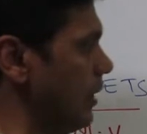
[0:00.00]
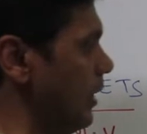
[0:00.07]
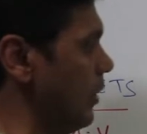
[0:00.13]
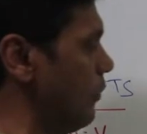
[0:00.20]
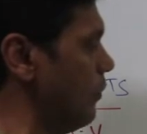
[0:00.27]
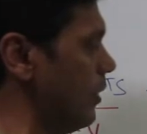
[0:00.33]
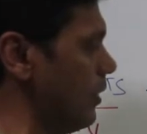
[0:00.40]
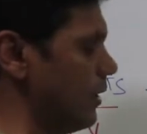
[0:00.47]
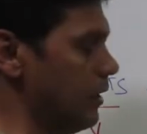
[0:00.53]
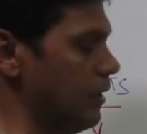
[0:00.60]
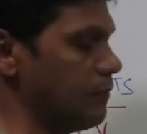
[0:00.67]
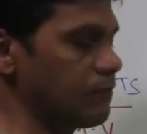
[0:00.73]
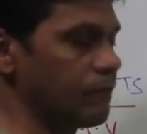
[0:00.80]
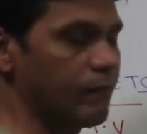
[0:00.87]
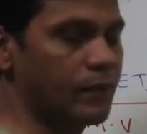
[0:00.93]
the
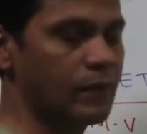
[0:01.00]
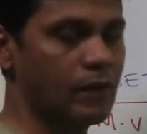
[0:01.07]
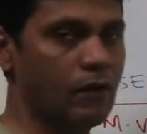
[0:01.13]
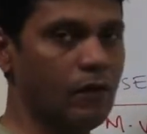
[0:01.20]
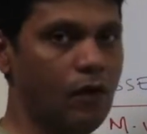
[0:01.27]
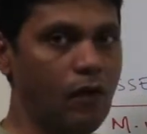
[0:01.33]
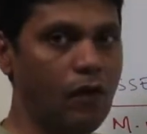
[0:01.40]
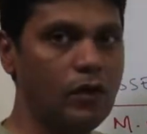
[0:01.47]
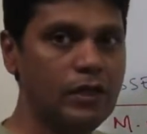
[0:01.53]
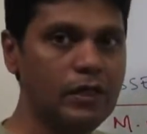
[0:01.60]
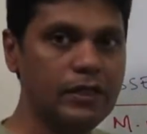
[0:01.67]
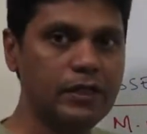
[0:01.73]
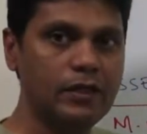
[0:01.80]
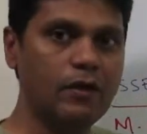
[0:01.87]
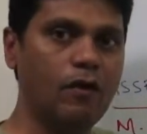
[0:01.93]
equity,
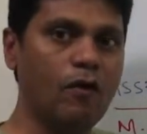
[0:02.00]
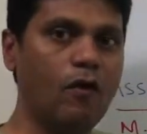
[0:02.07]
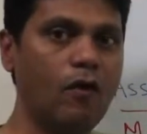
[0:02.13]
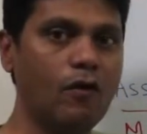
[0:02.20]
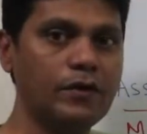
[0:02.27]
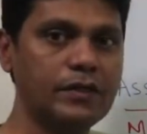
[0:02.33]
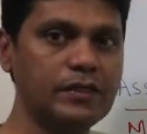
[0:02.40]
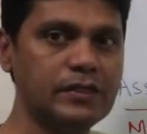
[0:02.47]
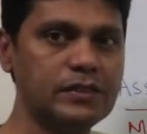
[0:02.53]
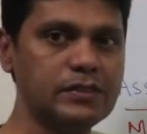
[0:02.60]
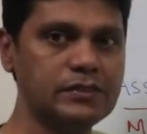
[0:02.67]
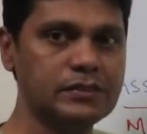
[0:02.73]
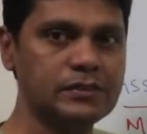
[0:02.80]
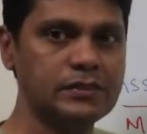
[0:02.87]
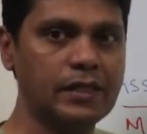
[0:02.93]
only
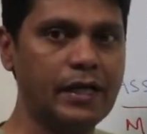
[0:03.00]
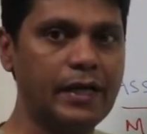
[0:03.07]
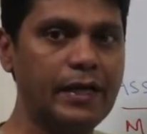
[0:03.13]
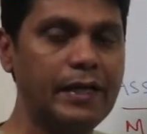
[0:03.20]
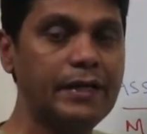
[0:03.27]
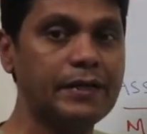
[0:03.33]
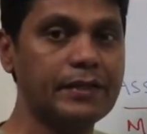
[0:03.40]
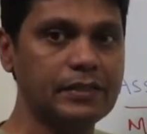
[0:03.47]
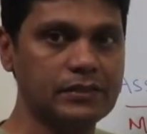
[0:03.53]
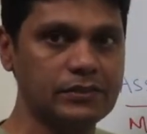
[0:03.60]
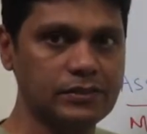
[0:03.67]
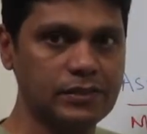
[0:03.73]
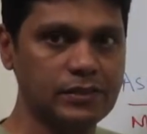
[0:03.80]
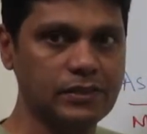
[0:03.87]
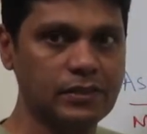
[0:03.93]
owners
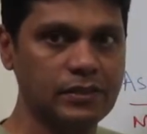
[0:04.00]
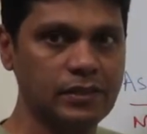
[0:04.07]
interest